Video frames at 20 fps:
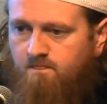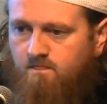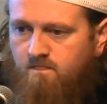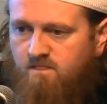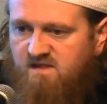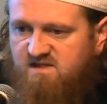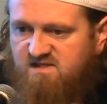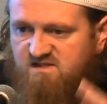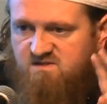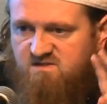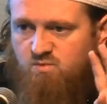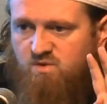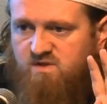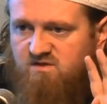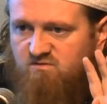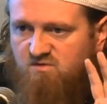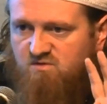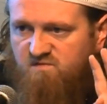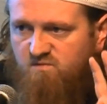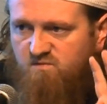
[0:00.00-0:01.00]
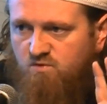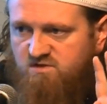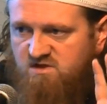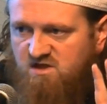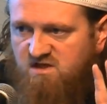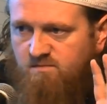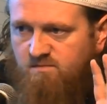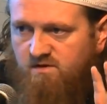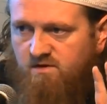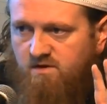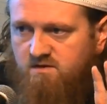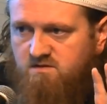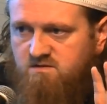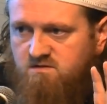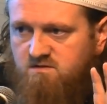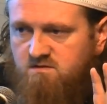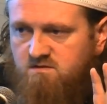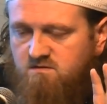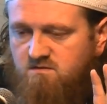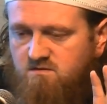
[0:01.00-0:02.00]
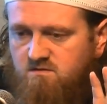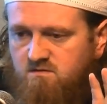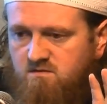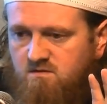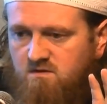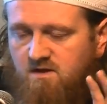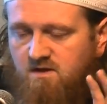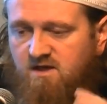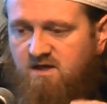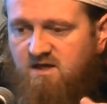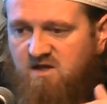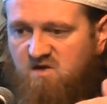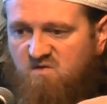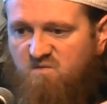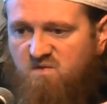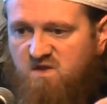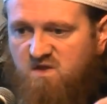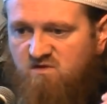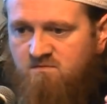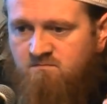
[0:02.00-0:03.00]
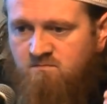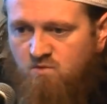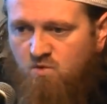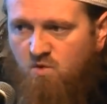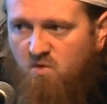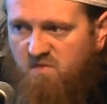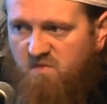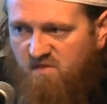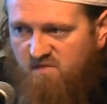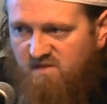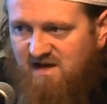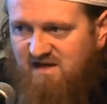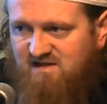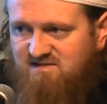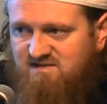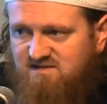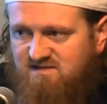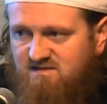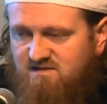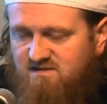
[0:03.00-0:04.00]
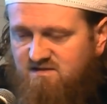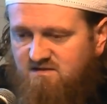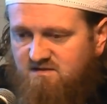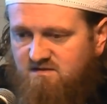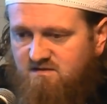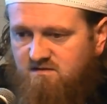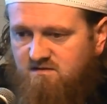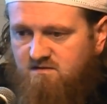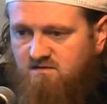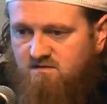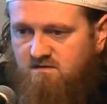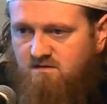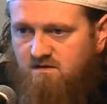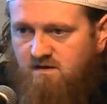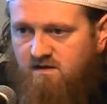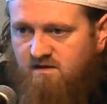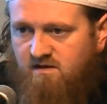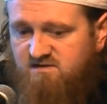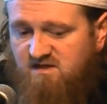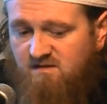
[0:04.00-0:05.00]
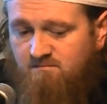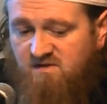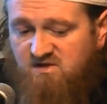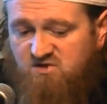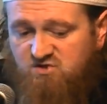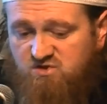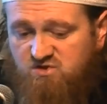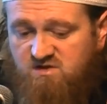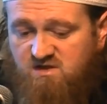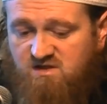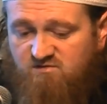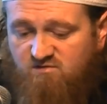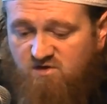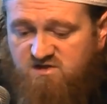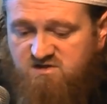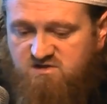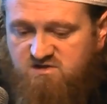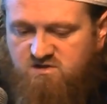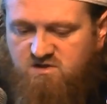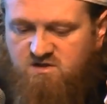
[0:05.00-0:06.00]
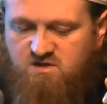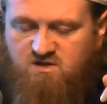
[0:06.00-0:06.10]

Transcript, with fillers: This is when there are four takbirat. If there are more than that, and as I mentioned that there are certain